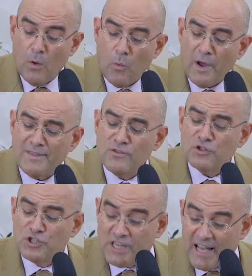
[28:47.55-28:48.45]
Why
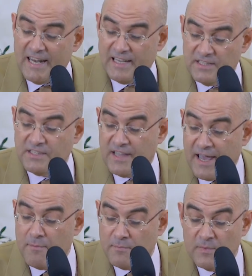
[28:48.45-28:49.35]
not challenge
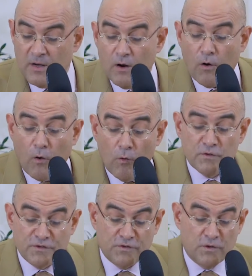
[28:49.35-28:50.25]
them
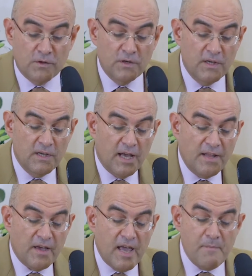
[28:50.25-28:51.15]
also in
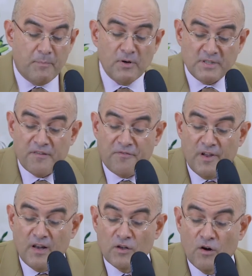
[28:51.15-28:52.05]
the important
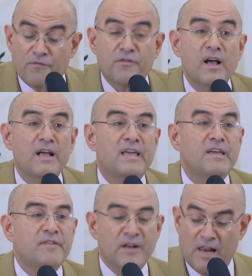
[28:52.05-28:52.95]
field of
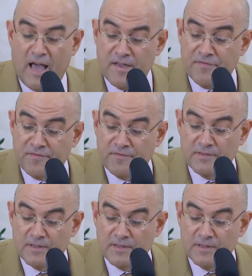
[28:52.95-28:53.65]
giving life?